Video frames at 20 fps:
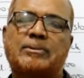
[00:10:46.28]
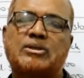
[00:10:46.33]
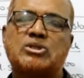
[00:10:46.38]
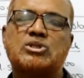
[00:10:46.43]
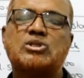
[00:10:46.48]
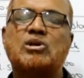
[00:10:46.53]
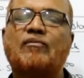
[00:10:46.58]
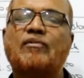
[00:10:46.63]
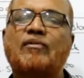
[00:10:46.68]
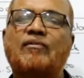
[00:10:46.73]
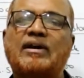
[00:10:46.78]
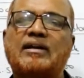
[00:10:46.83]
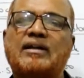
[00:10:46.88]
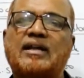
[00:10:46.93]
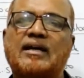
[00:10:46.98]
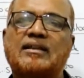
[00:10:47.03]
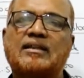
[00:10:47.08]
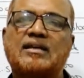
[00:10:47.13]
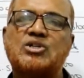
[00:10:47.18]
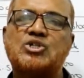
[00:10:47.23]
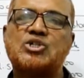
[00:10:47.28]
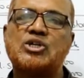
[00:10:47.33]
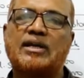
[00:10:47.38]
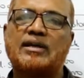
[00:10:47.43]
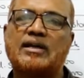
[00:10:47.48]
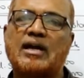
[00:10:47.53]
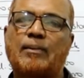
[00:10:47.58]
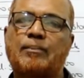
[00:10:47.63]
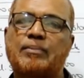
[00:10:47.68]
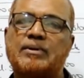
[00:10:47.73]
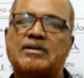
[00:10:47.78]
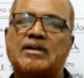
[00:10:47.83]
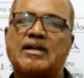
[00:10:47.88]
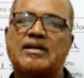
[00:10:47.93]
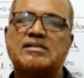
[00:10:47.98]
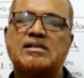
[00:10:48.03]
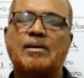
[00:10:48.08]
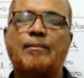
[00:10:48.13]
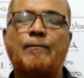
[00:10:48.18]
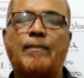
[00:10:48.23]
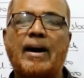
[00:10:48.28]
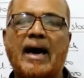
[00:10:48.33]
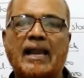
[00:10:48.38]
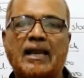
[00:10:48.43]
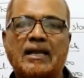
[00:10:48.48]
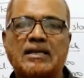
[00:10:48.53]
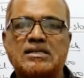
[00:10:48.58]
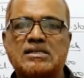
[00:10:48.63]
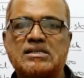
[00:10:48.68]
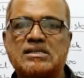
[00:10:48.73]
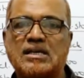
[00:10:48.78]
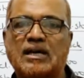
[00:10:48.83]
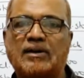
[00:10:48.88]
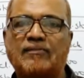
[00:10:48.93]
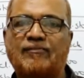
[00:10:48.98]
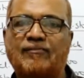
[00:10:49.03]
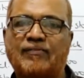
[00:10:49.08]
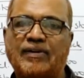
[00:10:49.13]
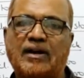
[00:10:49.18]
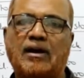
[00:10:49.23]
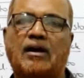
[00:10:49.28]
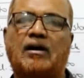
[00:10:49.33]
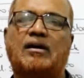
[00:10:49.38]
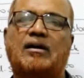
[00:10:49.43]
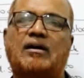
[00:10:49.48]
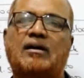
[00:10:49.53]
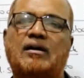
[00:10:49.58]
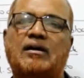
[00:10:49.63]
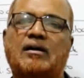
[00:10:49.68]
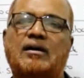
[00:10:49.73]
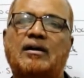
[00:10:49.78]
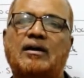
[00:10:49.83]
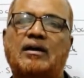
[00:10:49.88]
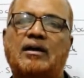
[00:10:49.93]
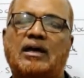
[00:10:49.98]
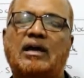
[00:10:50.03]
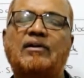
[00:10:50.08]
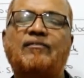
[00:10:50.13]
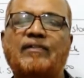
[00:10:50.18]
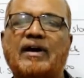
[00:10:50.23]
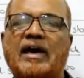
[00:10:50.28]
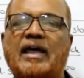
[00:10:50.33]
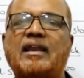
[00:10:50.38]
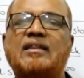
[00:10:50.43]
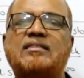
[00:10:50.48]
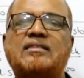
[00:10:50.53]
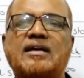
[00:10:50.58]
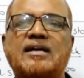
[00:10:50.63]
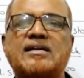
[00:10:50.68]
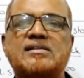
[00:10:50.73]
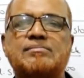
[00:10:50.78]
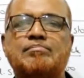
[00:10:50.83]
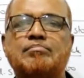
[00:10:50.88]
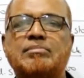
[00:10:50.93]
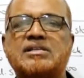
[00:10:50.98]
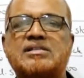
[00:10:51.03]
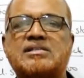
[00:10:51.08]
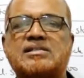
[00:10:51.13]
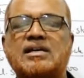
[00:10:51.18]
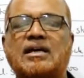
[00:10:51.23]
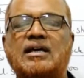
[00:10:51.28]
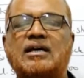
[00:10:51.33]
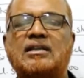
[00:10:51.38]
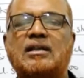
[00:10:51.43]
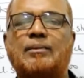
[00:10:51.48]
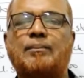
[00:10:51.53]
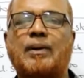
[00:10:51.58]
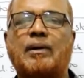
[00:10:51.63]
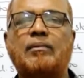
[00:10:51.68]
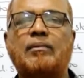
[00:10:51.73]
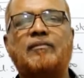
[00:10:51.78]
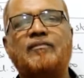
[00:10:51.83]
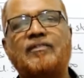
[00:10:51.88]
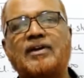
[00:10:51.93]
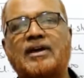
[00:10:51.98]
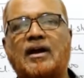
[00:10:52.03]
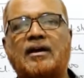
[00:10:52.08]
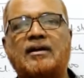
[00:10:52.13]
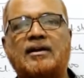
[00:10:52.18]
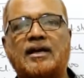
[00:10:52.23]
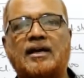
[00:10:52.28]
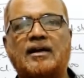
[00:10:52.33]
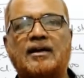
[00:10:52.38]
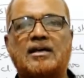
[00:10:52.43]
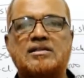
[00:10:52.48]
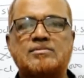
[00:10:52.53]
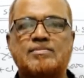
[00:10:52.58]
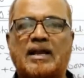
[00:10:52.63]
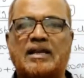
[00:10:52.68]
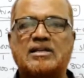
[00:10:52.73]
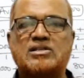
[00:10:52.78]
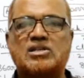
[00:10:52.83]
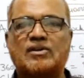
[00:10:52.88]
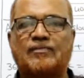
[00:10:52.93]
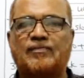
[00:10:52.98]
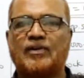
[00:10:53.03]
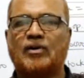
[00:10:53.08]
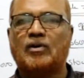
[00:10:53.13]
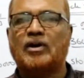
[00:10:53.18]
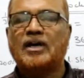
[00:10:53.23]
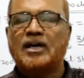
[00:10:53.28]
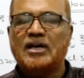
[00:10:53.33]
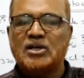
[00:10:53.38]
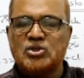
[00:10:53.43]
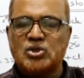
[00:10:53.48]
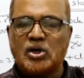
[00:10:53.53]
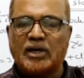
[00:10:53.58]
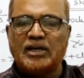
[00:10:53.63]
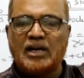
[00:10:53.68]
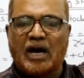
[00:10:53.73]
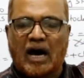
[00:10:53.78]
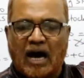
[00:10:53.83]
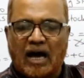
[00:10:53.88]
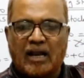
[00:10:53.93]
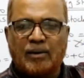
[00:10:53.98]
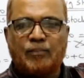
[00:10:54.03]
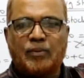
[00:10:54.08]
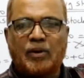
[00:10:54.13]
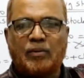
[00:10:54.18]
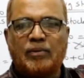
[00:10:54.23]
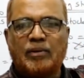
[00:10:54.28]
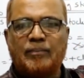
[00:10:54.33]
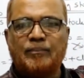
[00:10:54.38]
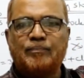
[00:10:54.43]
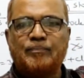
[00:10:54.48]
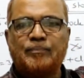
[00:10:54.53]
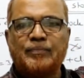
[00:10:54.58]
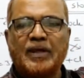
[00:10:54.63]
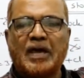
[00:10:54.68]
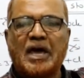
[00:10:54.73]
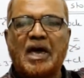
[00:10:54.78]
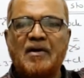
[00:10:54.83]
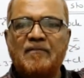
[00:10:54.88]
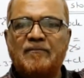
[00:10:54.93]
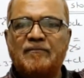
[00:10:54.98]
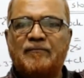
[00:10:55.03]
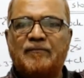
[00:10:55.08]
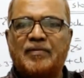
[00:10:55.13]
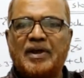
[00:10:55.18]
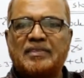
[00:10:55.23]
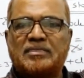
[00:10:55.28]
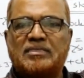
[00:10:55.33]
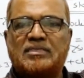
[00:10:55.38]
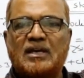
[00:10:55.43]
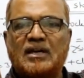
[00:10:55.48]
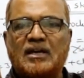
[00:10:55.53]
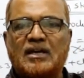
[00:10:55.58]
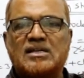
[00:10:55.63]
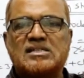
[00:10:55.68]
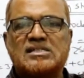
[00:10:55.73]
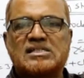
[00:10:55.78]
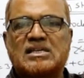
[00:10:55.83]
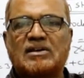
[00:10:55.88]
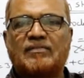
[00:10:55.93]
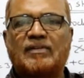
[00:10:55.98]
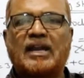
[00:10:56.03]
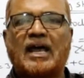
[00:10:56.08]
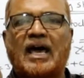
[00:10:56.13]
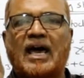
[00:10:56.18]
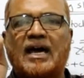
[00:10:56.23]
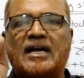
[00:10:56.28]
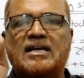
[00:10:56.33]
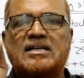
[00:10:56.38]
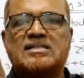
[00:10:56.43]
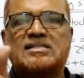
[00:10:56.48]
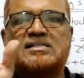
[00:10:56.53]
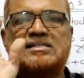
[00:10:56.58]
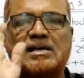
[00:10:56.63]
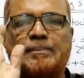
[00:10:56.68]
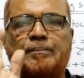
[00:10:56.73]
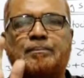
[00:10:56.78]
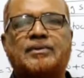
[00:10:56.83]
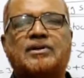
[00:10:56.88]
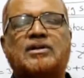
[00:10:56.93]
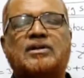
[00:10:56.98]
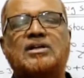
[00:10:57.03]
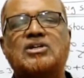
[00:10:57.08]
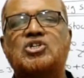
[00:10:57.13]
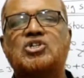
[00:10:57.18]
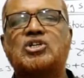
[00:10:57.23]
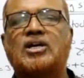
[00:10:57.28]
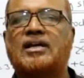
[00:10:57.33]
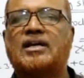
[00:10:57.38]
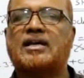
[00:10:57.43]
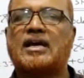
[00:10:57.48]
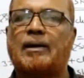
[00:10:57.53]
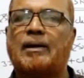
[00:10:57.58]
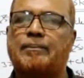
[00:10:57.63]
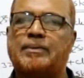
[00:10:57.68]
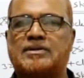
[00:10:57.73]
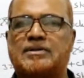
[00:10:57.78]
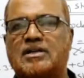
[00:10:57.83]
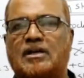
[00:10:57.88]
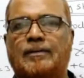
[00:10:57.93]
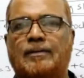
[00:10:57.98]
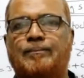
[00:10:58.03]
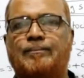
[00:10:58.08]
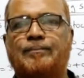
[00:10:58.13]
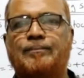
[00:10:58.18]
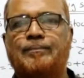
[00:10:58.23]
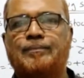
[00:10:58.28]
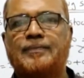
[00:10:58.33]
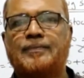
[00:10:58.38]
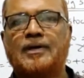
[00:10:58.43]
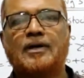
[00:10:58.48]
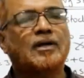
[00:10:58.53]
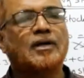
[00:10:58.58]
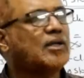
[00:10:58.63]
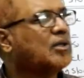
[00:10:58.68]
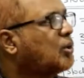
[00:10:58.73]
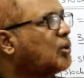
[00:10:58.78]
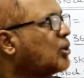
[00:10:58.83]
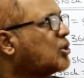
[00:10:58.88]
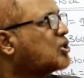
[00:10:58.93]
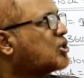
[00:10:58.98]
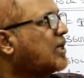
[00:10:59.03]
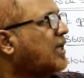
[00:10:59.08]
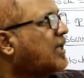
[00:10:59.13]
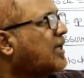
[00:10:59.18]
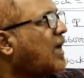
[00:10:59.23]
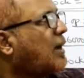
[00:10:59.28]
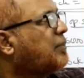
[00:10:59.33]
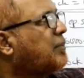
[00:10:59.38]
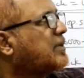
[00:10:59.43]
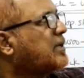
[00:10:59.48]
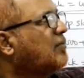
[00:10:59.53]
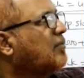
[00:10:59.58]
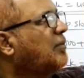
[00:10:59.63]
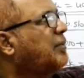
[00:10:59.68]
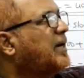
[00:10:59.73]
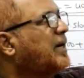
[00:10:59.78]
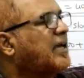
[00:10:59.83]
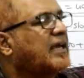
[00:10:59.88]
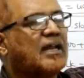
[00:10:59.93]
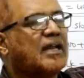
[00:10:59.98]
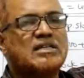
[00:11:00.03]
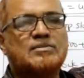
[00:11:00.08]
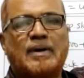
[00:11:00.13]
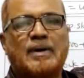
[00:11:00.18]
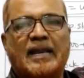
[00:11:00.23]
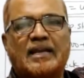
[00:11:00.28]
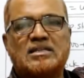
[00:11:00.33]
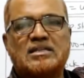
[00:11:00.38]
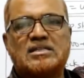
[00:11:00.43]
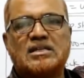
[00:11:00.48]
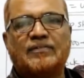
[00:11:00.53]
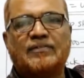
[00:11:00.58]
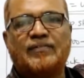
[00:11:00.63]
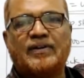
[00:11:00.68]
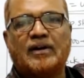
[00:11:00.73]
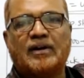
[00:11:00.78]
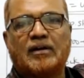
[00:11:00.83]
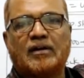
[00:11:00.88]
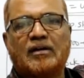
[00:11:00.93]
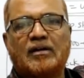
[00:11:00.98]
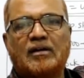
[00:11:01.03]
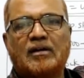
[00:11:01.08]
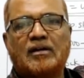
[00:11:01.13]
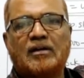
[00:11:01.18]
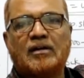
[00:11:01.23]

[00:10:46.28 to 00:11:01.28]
So we will take the share capital as the balancing figure. If anything is missing in the problem, we can take it as balancing figure. So in our problem, everything is given except the share capital. So share capital will take taken as balancing figure.